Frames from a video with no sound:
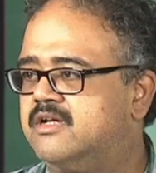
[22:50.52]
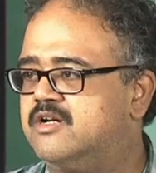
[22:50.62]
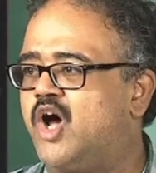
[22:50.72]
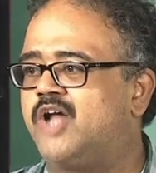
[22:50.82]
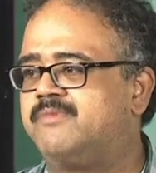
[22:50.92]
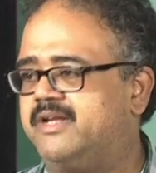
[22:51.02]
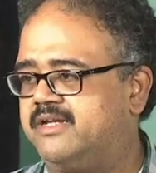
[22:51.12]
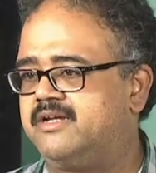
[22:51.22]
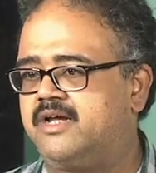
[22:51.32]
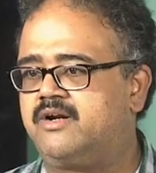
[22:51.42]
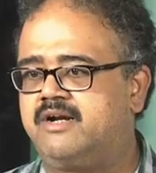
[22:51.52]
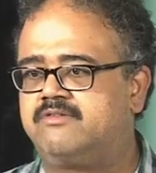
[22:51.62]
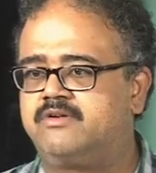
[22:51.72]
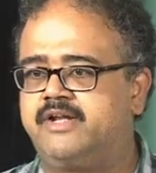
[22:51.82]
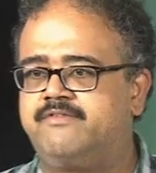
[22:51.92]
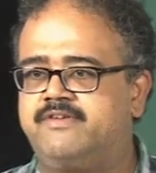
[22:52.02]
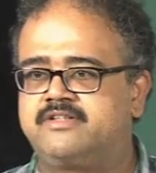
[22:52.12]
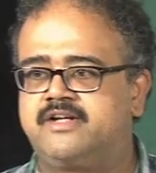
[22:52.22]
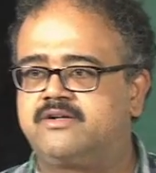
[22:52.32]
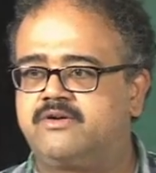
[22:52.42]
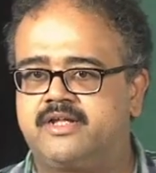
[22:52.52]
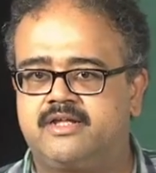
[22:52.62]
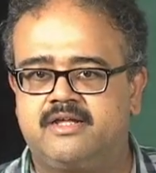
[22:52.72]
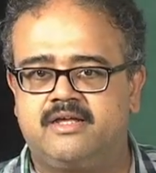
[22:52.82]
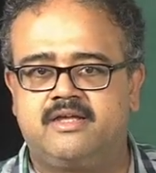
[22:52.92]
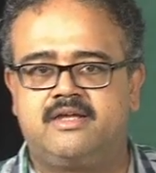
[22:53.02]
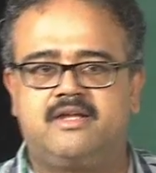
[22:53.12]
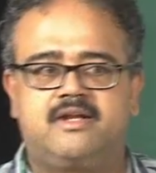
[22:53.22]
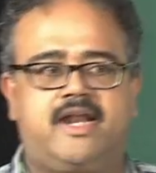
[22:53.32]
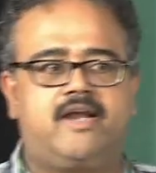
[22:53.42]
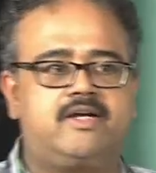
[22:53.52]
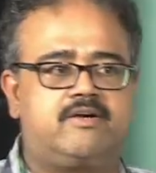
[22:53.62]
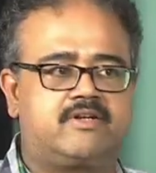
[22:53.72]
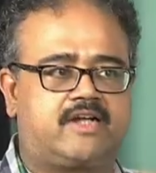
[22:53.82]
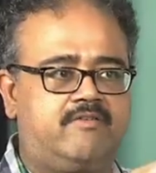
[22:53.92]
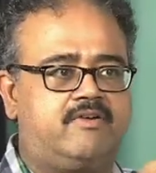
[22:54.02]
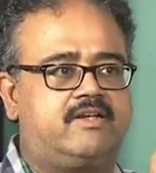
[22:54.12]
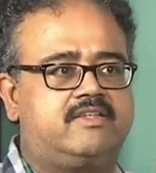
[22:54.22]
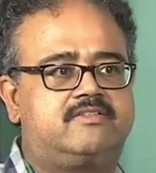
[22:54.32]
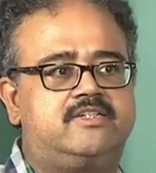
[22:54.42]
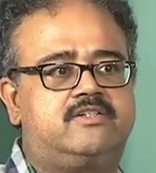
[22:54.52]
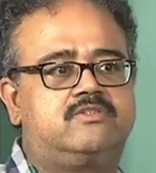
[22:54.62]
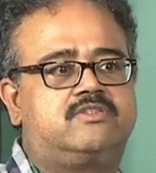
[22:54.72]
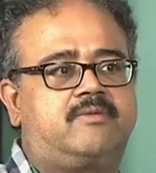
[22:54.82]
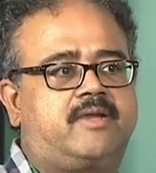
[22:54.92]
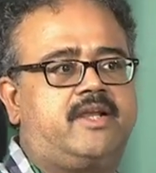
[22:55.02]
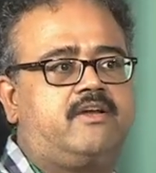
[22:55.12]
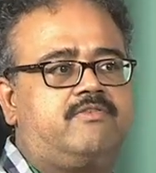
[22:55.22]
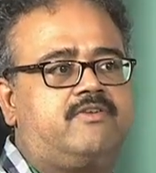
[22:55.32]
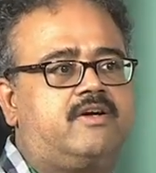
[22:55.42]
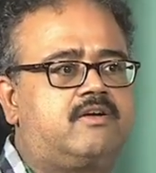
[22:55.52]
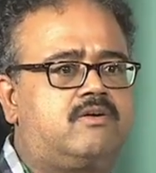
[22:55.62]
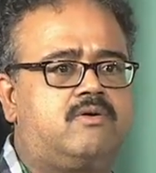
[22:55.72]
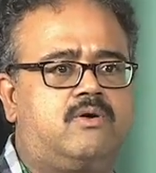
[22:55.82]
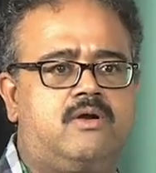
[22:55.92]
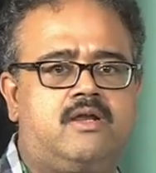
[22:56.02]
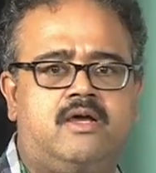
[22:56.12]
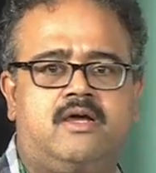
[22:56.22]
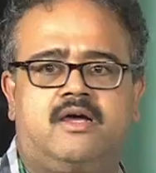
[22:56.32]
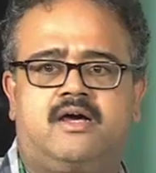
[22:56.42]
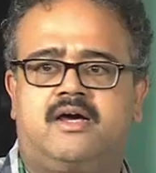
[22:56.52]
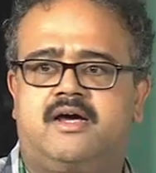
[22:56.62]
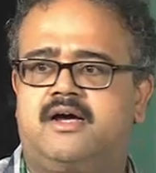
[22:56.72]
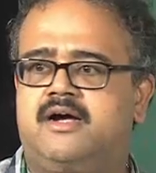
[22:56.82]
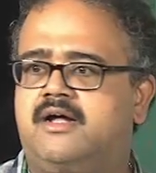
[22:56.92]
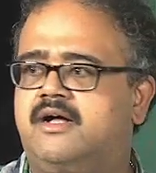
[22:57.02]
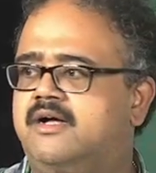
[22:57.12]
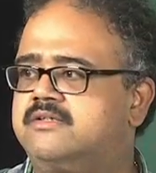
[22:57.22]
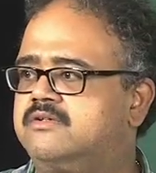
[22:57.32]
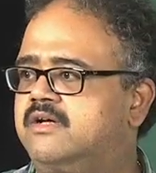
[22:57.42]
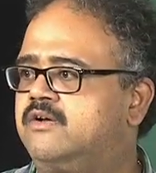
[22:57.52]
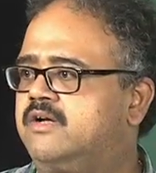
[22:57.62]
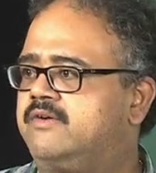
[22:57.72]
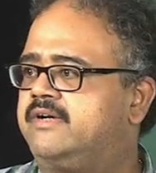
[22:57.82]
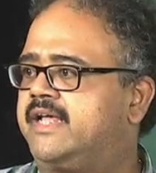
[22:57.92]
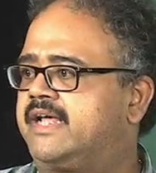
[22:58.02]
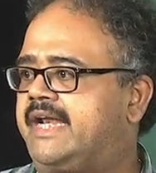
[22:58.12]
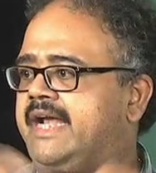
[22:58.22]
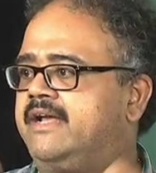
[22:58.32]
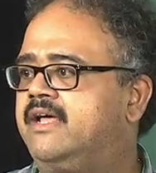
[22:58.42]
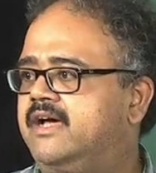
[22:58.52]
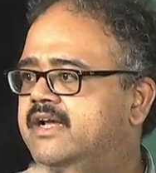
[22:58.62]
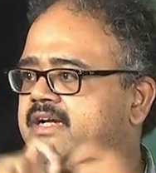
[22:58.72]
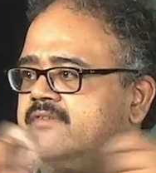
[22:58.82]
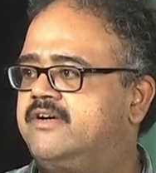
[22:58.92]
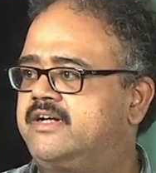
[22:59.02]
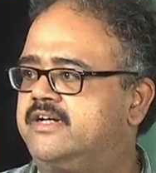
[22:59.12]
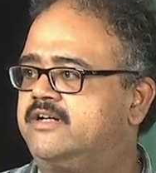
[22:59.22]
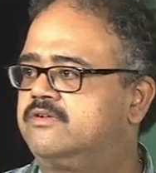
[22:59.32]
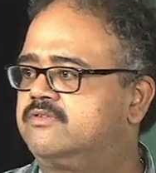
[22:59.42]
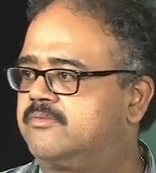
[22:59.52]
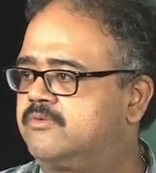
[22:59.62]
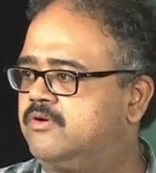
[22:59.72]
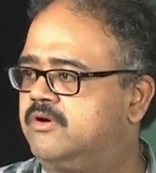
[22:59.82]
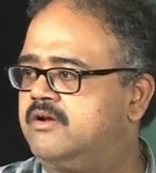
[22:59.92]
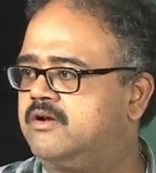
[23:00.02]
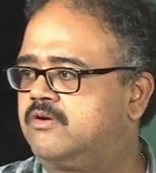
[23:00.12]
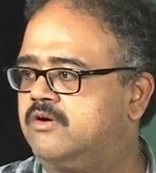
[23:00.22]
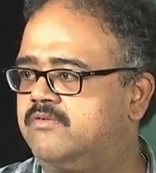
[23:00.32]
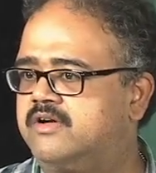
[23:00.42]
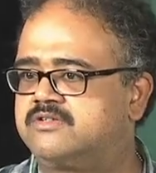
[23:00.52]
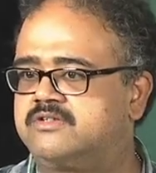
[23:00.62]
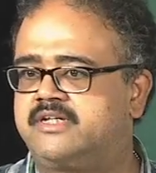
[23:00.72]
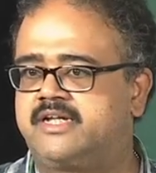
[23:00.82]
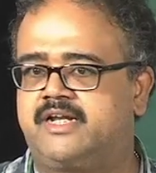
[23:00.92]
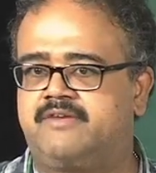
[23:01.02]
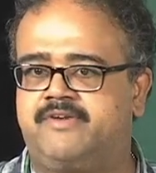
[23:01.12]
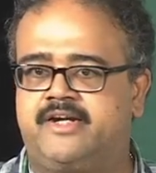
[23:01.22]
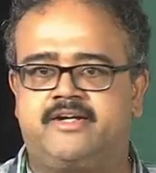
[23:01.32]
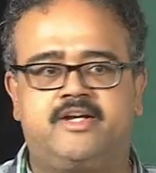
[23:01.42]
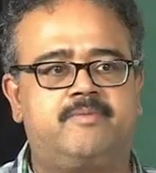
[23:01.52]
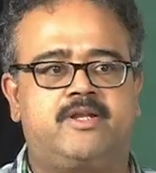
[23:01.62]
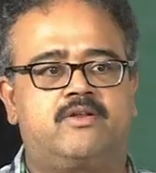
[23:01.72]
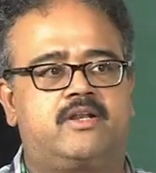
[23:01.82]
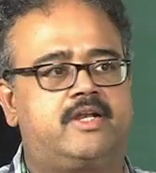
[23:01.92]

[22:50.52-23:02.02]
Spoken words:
Normally I do not have to do any feature encoding. I do not have to convert this into some kind of code, so I do not have to take red and convert it into some code word so that I can feed it into my neural